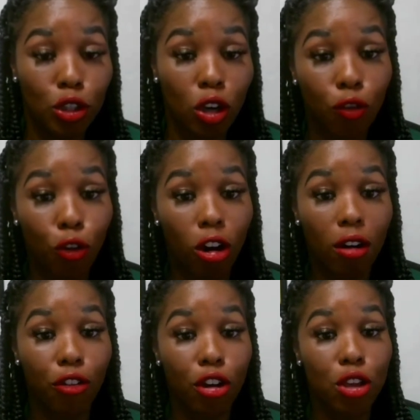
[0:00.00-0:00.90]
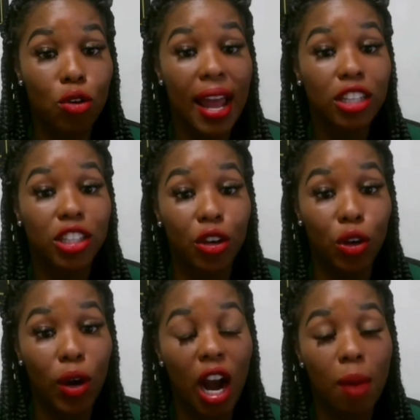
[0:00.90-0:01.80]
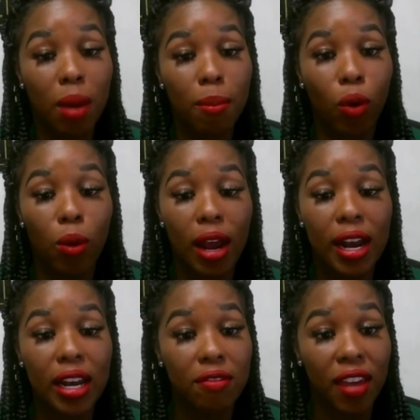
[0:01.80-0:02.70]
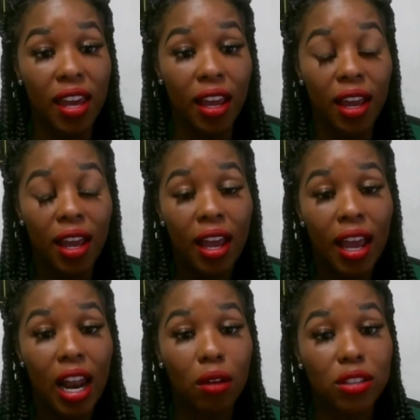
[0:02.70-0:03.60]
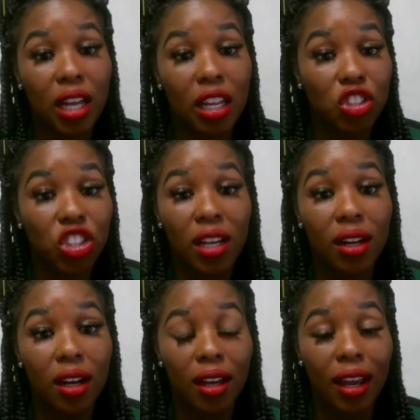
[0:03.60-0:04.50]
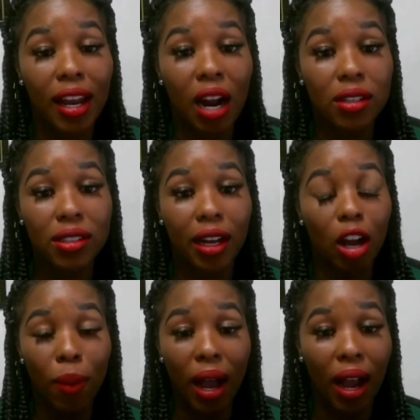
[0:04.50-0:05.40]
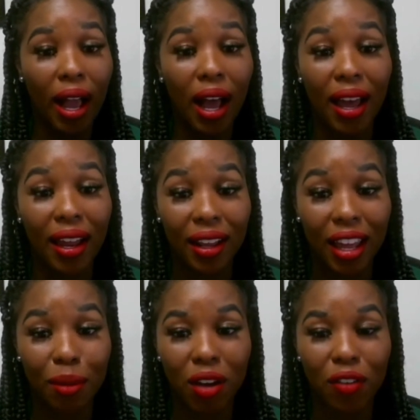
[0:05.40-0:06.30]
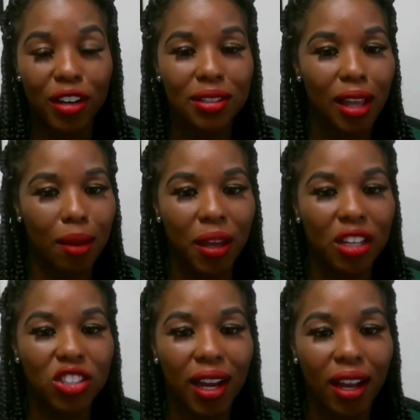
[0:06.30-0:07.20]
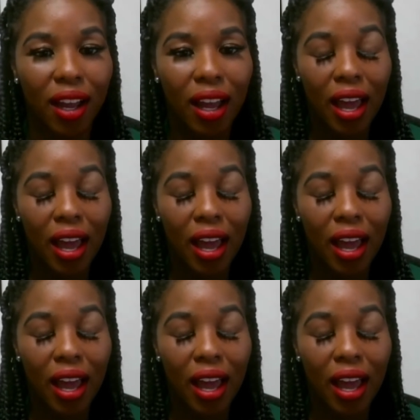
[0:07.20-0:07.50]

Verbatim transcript: so for for you to actually do it i remember we were at an event and I was telling Sheena, and I was like, oh my God, like my first like big check.